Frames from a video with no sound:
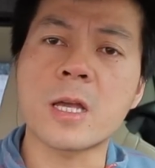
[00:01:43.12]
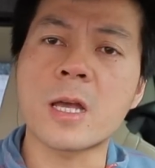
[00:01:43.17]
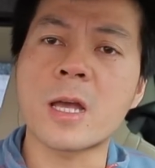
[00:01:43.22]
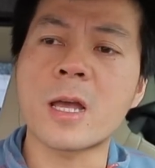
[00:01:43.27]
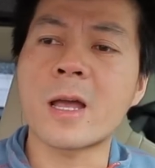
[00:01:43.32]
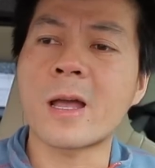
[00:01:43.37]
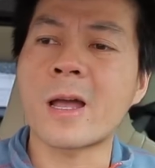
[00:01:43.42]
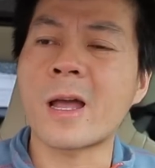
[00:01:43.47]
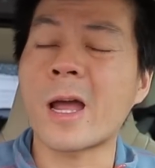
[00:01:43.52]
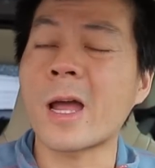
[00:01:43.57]

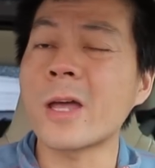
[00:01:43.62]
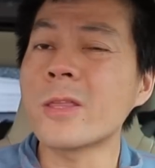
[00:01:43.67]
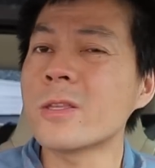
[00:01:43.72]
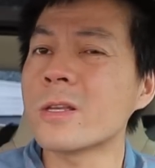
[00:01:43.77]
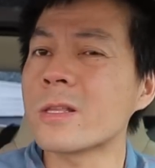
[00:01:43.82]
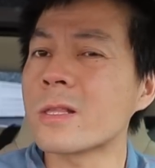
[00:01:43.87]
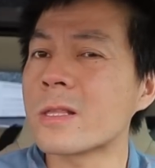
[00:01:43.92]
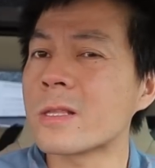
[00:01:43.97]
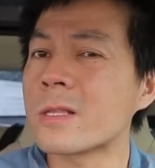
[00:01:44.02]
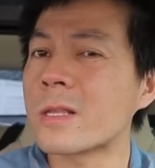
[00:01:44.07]

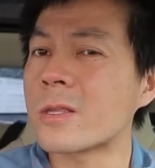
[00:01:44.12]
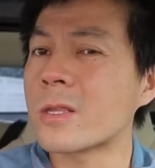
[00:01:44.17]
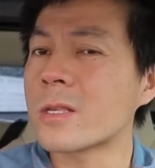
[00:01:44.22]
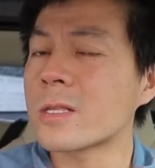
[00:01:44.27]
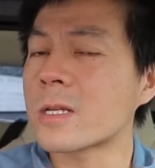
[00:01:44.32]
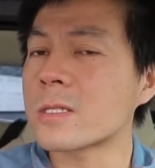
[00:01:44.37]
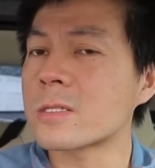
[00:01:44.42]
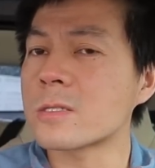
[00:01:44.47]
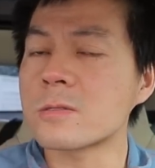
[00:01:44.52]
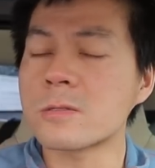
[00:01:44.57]
Hanel, I think
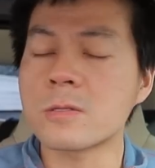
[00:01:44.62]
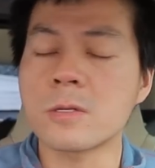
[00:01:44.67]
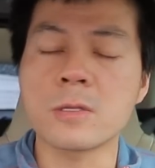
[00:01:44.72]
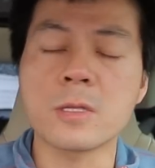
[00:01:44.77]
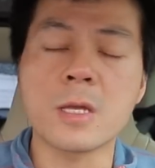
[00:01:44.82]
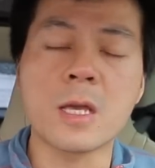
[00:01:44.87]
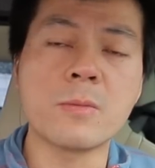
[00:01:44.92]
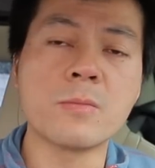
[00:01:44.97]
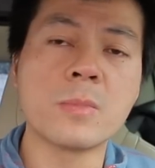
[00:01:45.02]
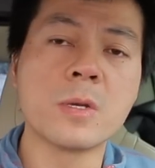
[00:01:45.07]
that's his
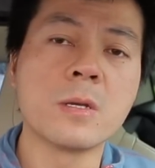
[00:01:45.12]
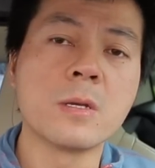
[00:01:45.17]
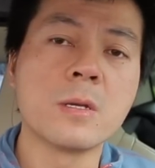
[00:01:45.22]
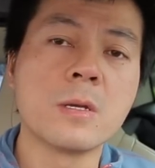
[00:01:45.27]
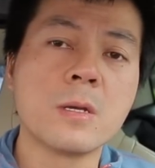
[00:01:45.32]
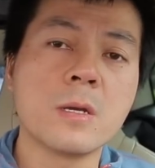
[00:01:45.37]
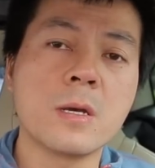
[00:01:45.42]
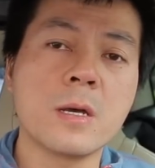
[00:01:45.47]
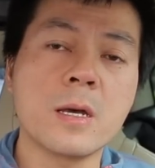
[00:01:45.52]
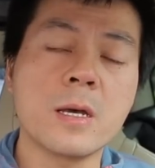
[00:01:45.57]
name,
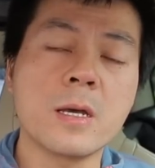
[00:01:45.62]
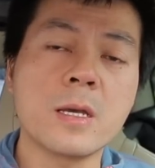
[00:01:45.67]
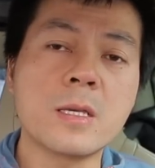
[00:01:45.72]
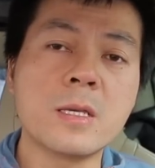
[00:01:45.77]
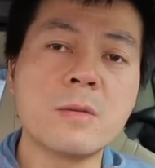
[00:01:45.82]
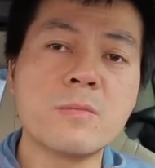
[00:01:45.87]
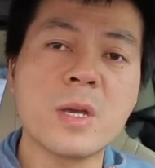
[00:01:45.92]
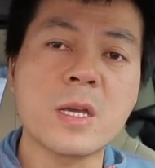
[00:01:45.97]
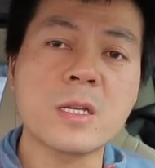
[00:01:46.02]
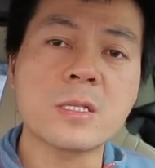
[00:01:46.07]

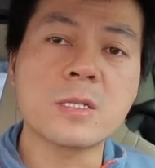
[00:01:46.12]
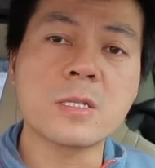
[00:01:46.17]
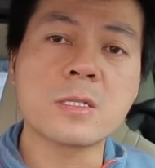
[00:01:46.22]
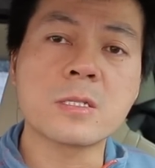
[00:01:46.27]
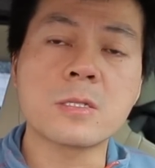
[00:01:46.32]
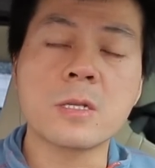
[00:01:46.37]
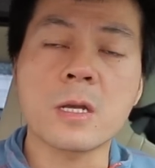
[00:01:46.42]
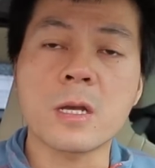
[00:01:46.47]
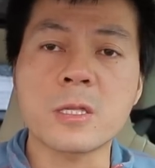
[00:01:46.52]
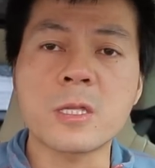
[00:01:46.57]
he makes
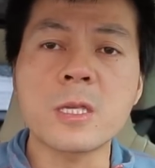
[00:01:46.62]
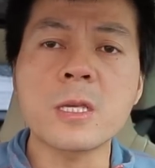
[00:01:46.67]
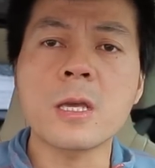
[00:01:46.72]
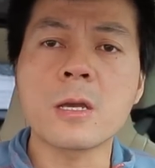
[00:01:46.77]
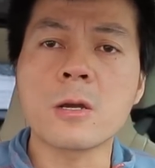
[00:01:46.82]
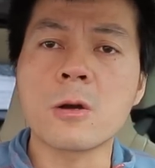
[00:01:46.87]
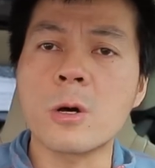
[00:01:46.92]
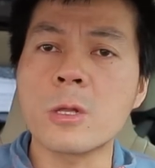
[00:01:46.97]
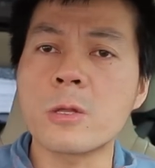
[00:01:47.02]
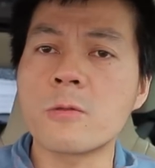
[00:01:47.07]
this, I think he
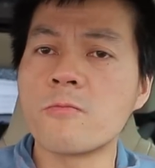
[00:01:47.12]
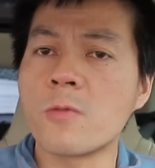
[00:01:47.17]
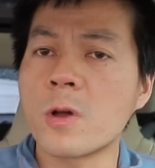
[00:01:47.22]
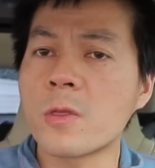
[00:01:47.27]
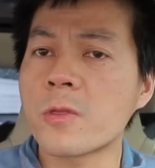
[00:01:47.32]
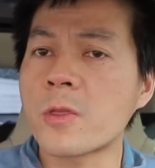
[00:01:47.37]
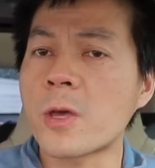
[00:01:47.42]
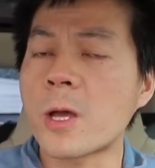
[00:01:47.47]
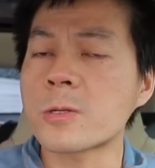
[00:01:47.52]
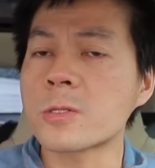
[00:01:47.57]
called it
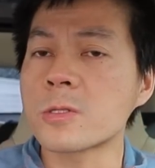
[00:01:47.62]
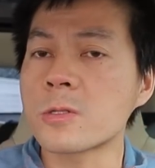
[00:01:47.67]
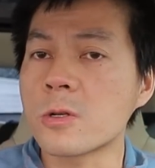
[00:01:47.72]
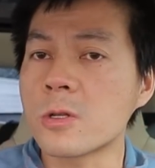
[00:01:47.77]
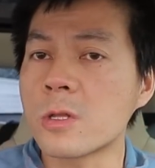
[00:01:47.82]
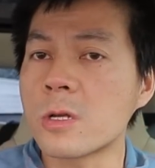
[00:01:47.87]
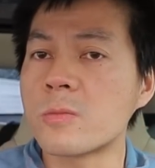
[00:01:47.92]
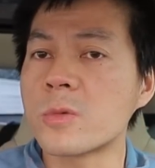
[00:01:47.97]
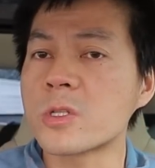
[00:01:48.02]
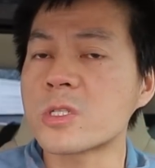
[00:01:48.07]
1000
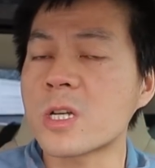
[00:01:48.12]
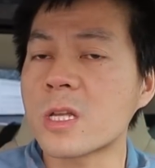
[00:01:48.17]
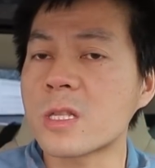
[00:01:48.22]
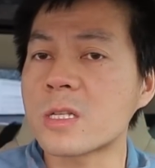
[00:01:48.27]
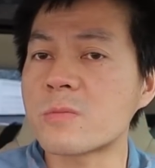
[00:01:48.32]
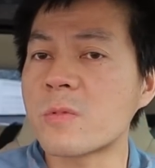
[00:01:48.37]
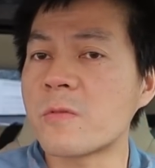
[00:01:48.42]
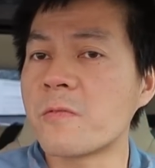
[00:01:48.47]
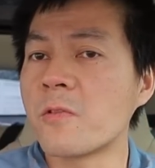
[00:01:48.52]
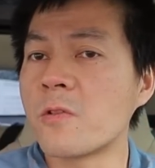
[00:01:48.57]
kilometer
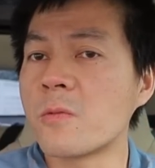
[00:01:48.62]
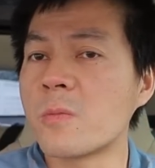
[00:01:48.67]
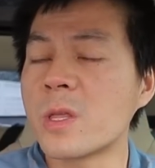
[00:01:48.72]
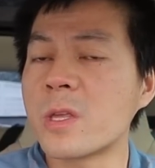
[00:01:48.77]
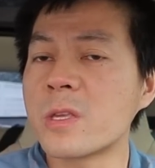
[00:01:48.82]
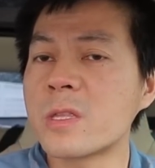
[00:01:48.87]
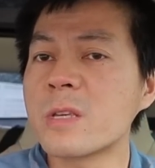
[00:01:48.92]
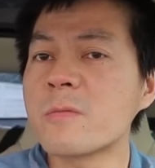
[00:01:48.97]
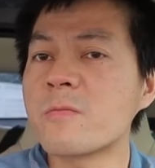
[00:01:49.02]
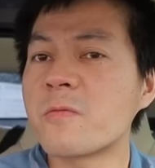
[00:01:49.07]
challenge before, but
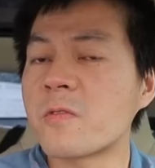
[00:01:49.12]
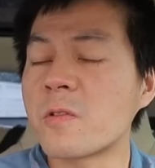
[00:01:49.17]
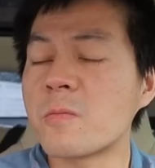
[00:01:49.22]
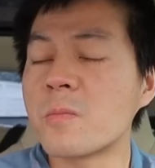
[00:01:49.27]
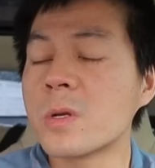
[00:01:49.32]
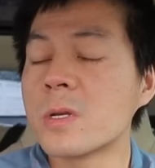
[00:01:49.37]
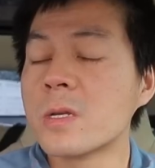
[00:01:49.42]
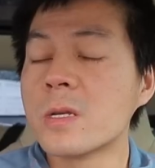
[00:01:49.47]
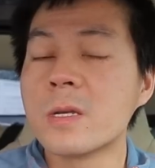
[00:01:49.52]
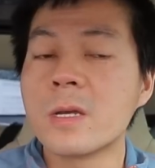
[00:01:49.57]
I think
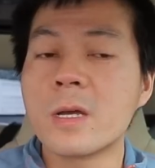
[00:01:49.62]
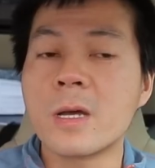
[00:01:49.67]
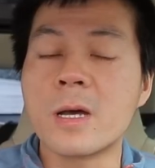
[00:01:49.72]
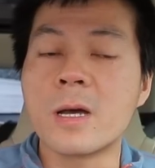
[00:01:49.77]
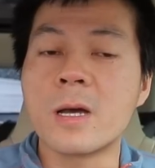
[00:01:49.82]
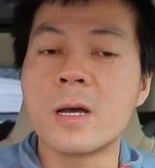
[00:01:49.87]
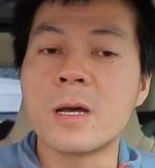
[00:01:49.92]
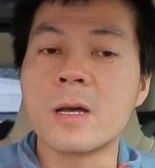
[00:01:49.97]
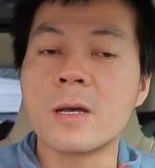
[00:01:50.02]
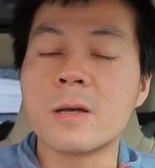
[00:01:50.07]
from,
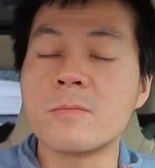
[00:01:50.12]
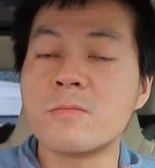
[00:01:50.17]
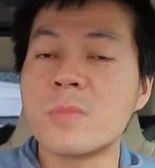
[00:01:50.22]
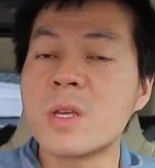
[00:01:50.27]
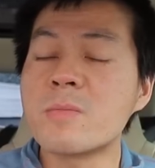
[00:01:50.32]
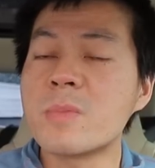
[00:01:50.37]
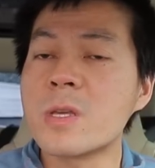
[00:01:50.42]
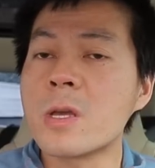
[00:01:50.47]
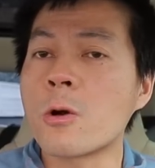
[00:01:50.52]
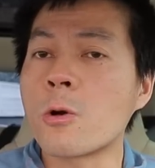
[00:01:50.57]

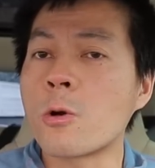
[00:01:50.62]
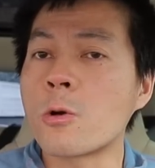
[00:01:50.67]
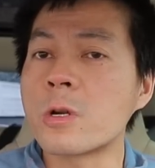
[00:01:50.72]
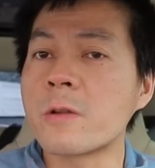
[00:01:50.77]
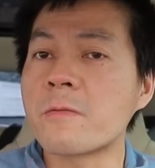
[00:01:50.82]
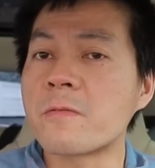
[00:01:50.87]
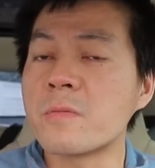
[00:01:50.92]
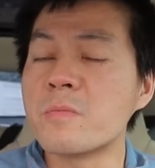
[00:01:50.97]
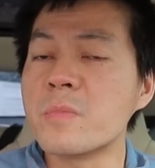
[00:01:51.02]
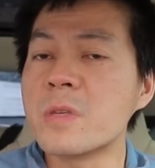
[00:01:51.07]
maybe you heard
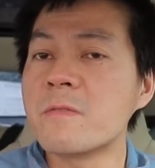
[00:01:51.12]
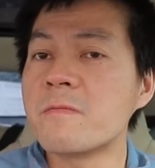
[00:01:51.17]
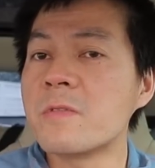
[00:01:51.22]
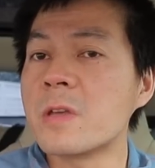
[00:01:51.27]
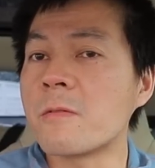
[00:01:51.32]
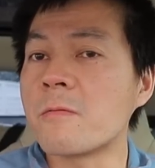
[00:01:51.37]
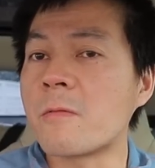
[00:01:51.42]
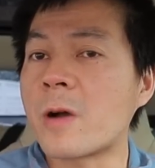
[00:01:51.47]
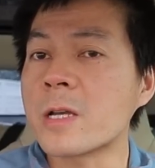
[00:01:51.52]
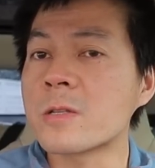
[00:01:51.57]
it from me
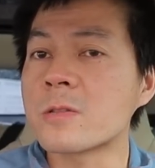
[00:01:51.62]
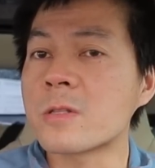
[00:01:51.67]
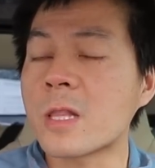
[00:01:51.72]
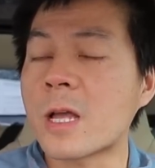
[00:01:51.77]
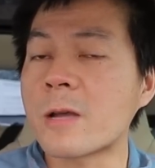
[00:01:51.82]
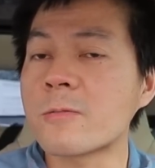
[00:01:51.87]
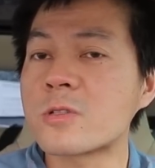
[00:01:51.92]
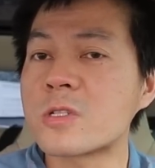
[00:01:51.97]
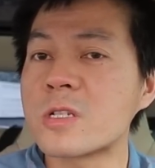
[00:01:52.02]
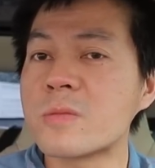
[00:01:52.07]
via
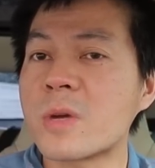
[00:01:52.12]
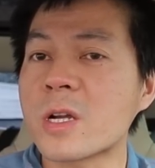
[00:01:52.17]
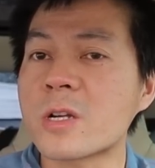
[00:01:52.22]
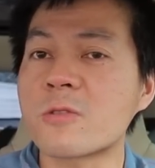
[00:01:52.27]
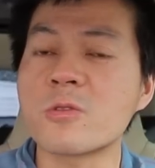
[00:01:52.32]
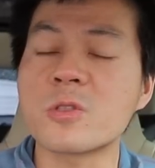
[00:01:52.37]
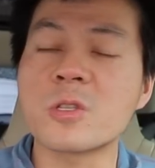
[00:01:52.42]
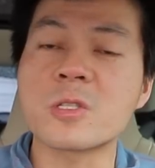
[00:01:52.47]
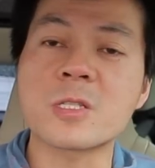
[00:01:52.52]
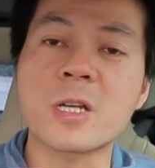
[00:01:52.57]
live stream, I
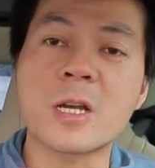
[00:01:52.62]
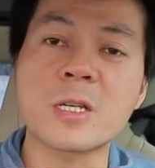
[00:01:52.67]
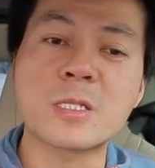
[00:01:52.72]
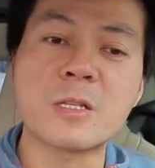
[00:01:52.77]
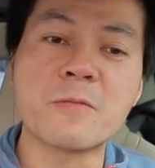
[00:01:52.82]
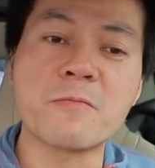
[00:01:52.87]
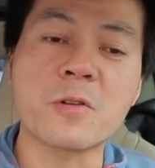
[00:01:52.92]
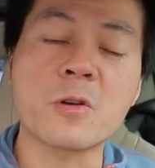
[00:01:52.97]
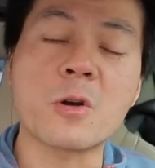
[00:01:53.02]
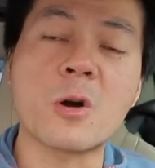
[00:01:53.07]
criticized
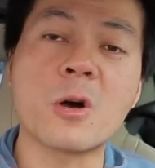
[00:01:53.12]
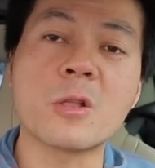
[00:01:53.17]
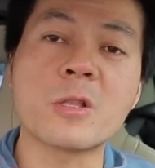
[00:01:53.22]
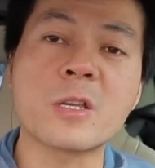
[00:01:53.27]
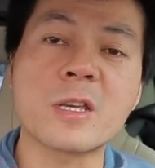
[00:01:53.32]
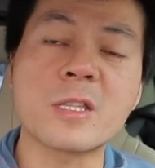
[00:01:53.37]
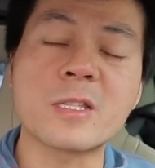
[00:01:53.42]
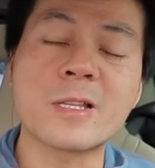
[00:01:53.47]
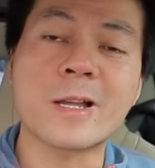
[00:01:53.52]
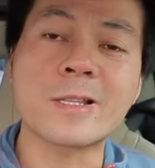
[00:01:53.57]
him for
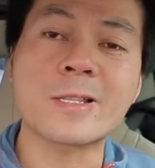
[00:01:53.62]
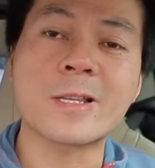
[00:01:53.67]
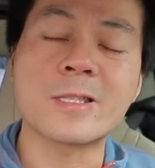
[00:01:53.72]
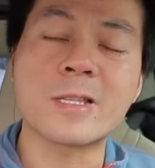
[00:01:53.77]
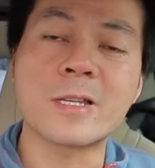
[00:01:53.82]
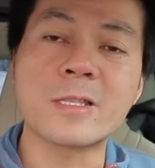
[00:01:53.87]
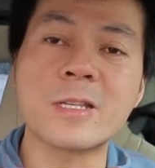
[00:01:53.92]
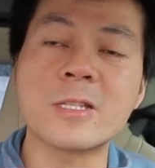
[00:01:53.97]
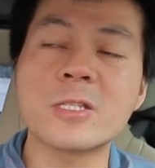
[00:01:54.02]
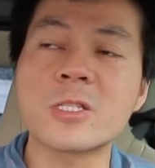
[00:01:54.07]
calling it that, and
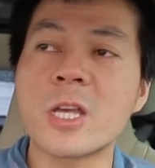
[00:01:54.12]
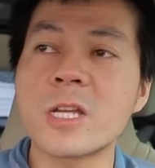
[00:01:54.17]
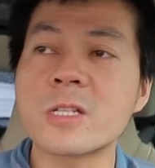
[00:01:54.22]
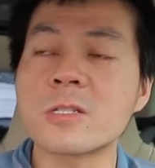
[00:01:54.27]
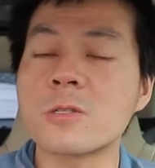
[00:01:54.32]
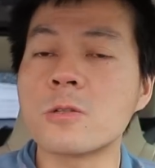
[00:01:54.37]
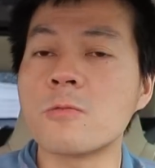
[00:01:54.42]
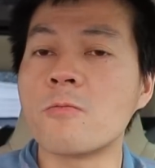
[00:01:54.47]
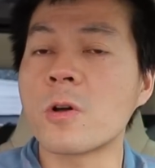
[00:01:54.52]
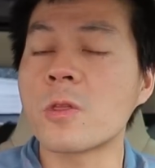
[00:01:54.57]
then he
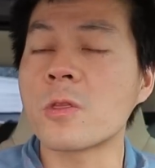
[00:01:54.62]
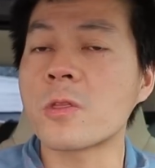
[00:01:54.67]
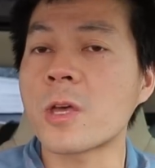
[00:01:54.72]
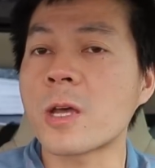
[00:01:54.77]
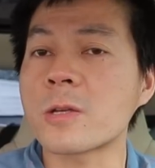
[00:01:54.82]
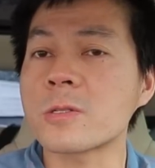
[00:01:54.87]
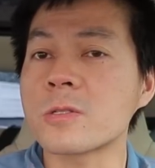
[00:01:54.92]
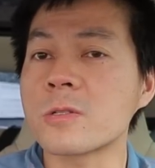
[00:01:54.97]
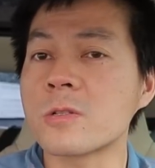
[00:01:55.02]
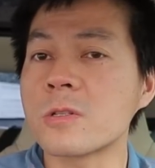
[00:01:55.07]
changed it to
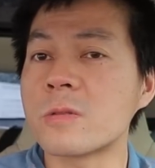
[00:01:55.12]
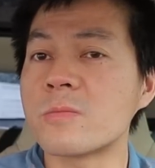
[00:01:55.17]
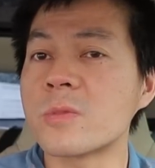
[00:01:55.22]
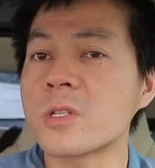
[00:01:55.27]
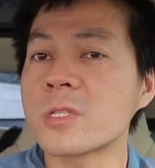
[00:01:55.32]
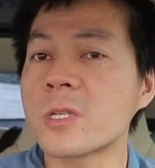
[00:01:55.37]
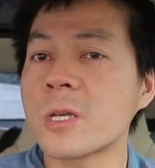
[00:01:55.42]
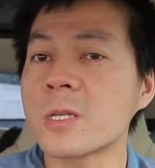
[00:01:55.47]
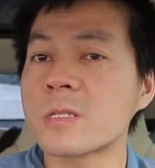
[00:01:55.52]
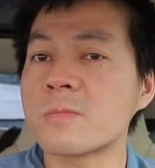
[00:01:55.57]
1000
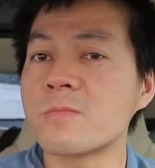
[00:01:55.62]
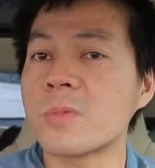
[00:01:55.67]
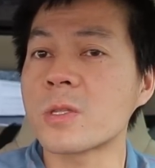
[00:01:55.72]
kilometer test.